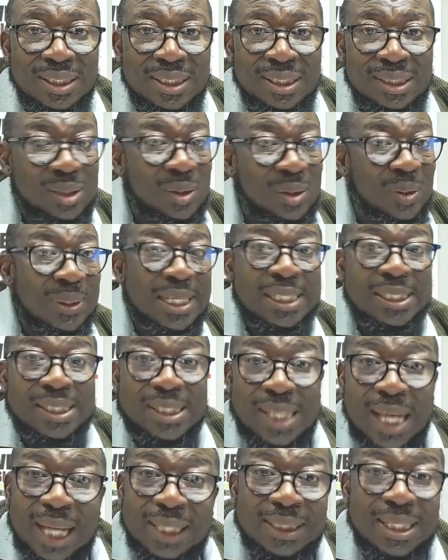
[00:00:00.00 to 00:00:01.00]
He
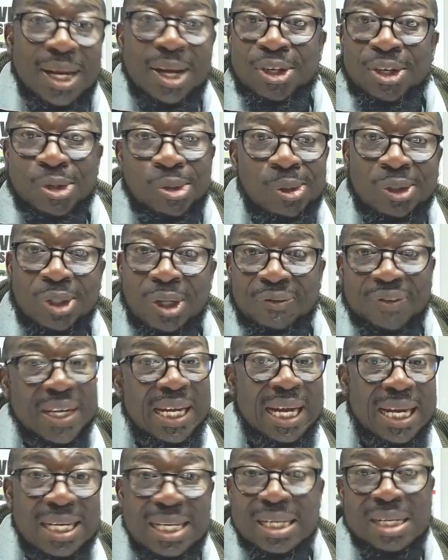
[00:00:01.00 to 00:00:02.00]
understand the truth of the
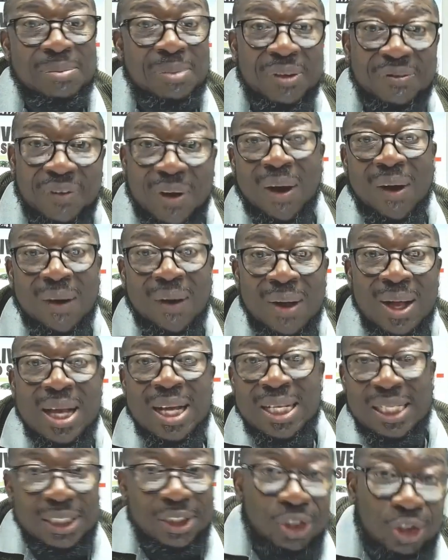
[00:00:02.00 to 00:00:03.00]
kingdom of God
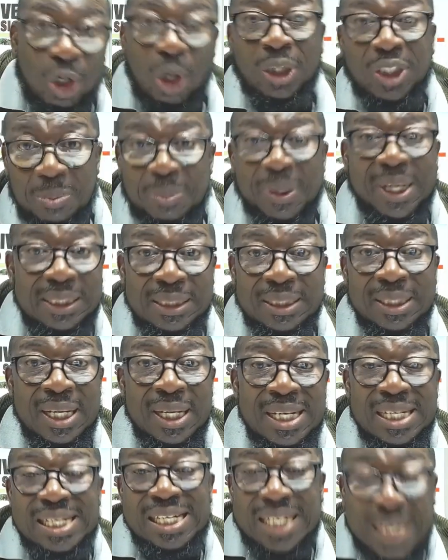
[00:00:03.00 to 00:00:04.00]
in judgment.
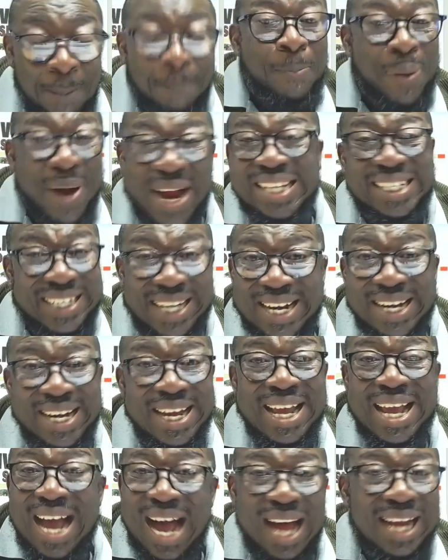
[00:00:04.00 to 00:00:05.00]
He repented
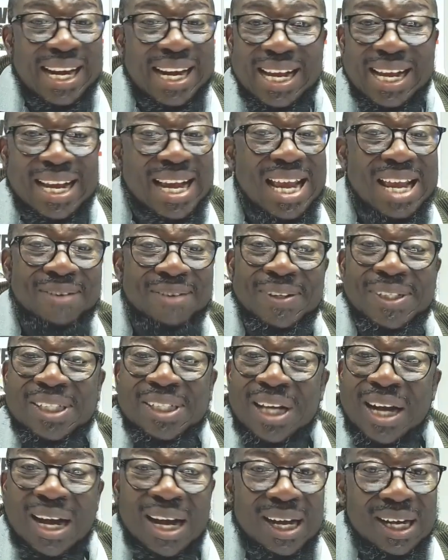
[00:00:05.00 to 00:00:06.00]
and he gave his
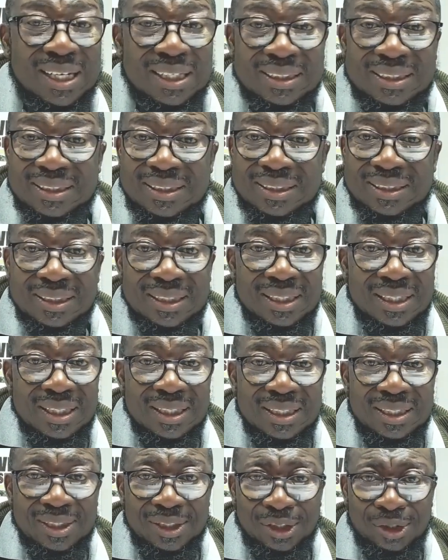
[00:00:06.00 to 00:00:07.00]
heart
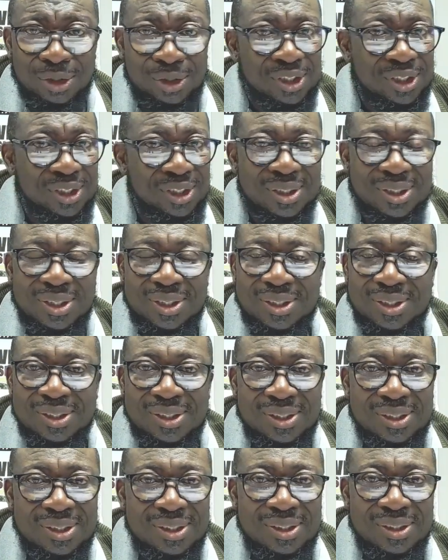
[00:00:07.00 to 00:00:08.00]
to
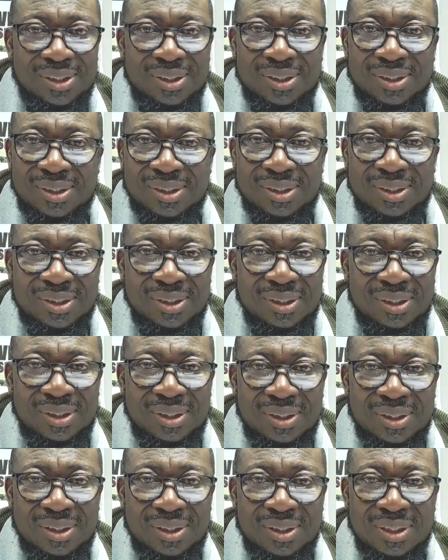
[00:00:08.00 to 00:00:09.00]
Jesus.
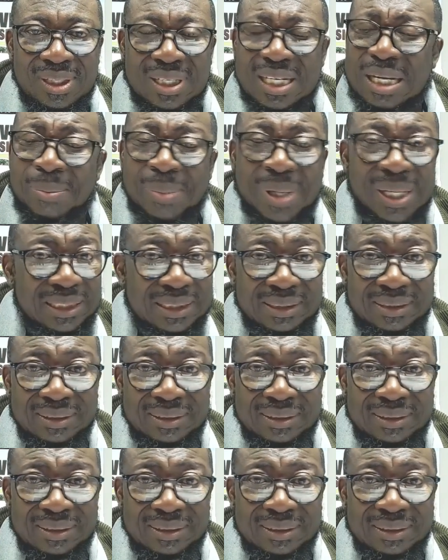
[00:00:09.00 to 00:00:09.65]
Come on.